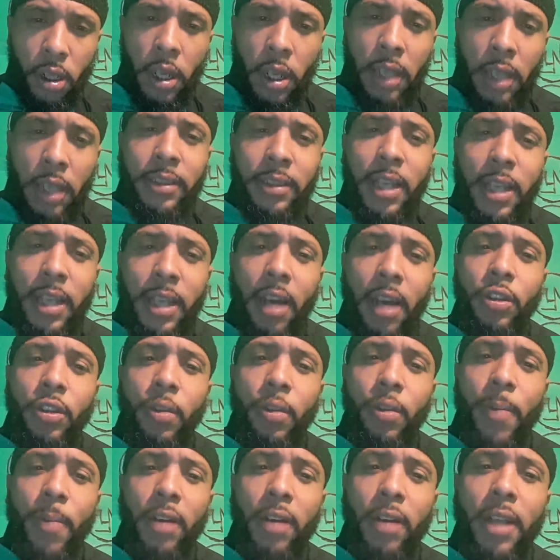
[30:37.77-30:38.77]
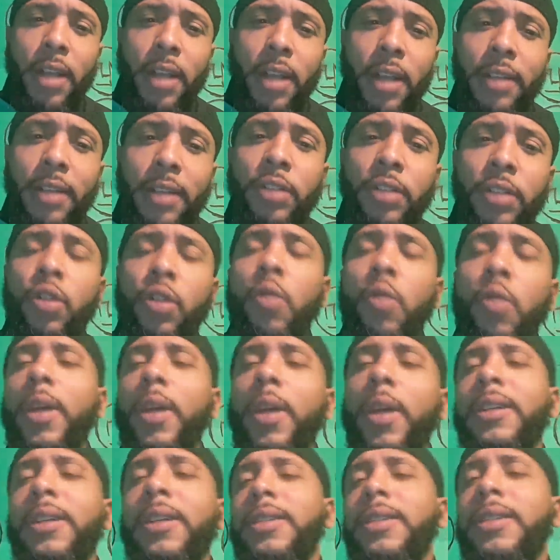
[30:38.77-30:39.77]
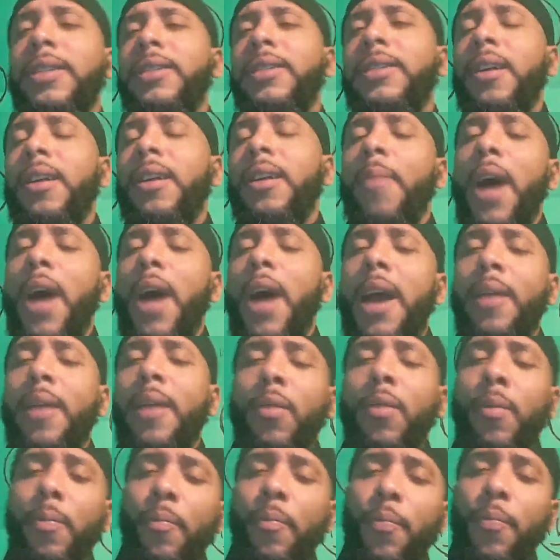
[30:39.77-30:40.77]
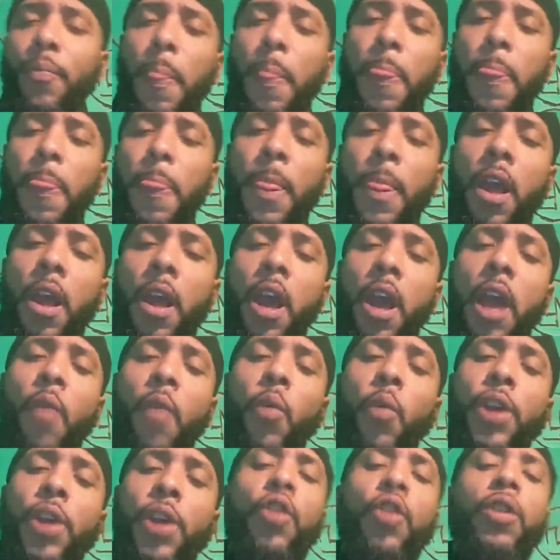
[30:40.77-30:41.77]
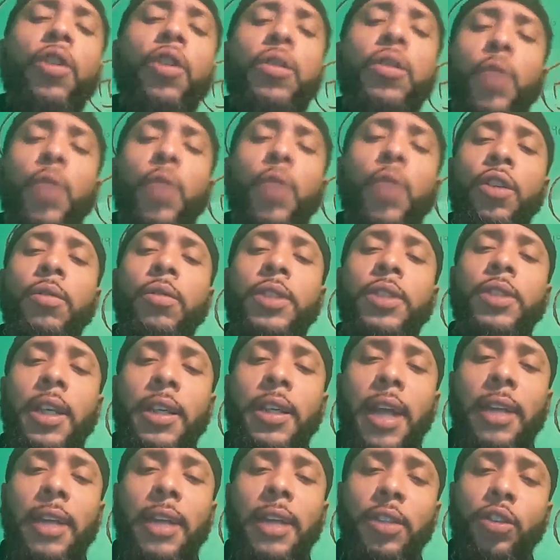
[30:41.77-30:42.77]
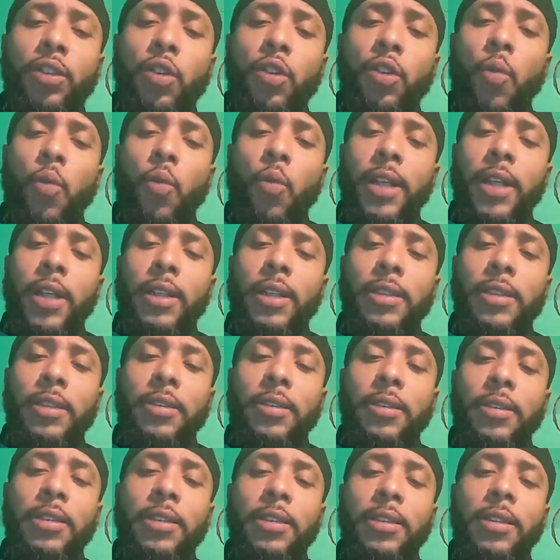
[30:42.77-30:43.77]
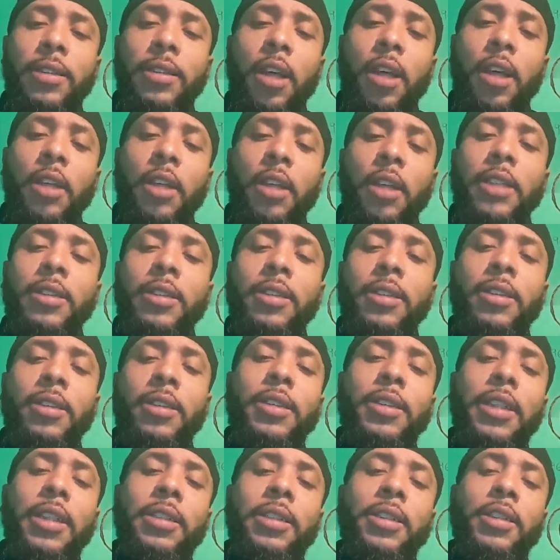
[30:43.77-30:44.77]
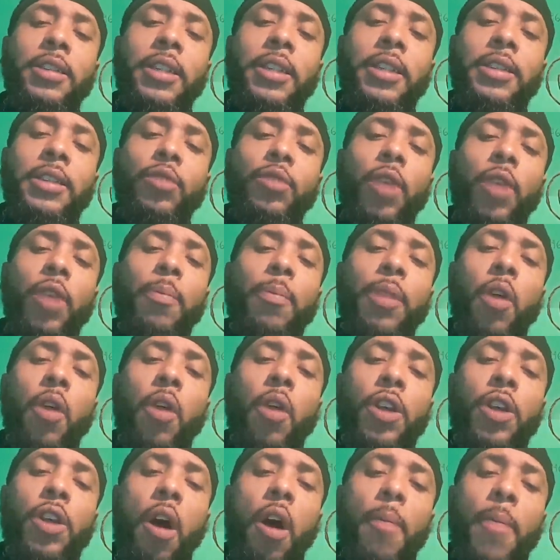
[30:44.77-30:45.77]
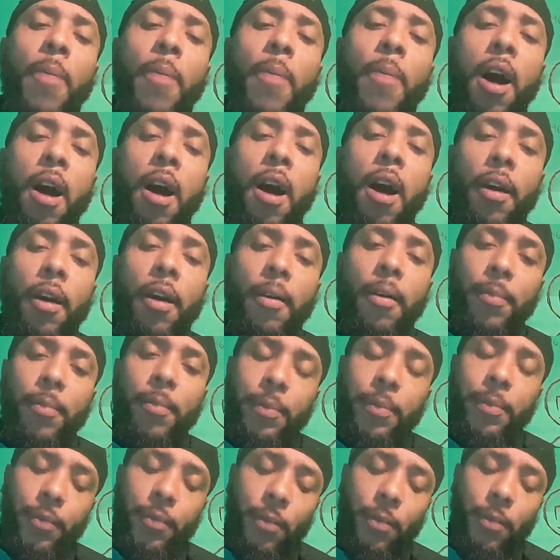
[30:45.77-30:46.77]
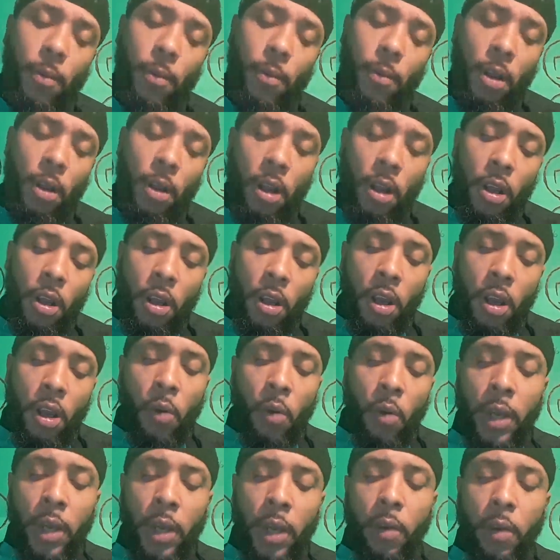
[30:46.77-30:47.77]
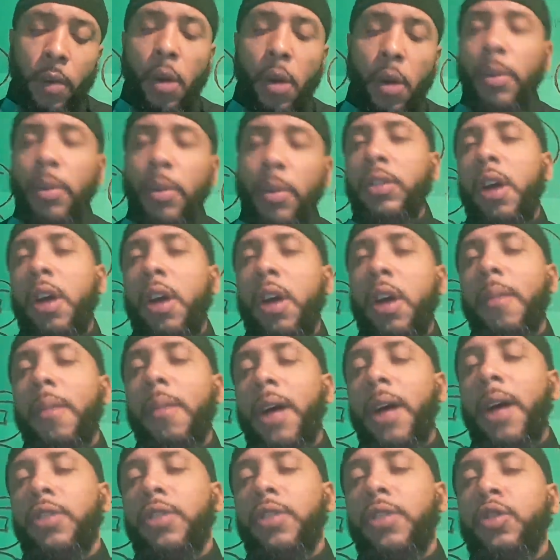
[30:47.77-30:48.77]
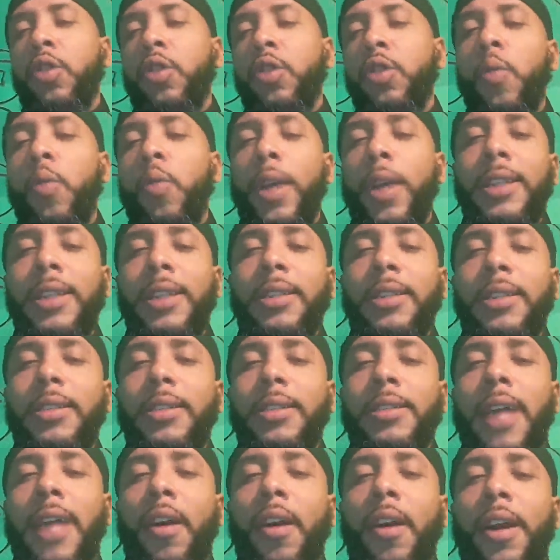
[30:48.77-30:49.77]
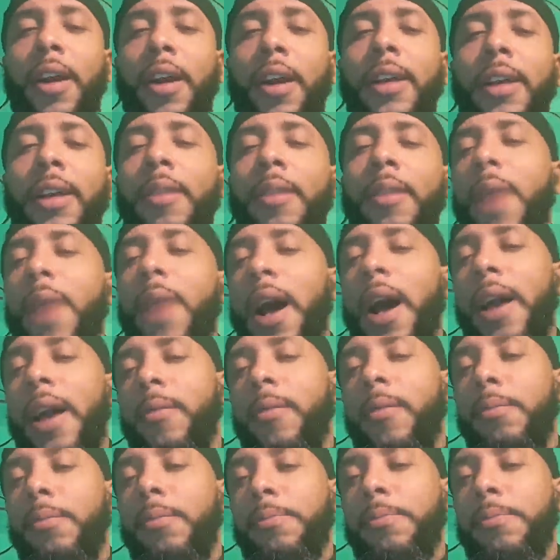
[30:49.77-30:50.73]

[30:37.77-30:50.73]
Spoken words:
It tells you about that, the 2 witnesses in the Bible. And when you see that the 2 witnesses, this would have blow your mind. When we talk about the 2 witnesses that are in the Bible.